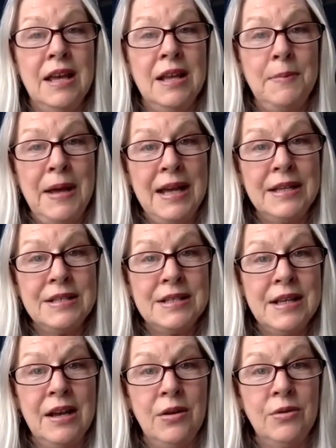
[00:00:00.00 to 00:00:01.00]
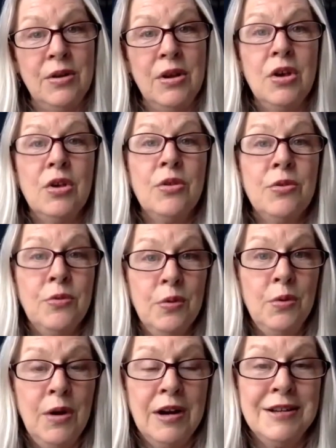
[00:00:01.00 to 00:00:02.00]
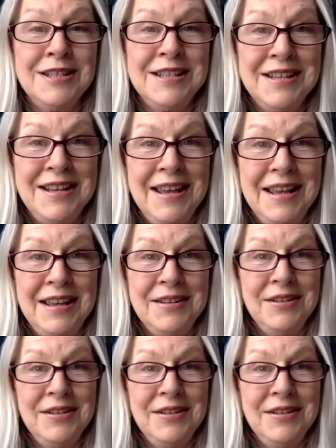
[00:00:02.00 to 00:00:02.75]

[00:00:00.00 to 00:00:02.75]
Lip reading: and passed down through our DNA.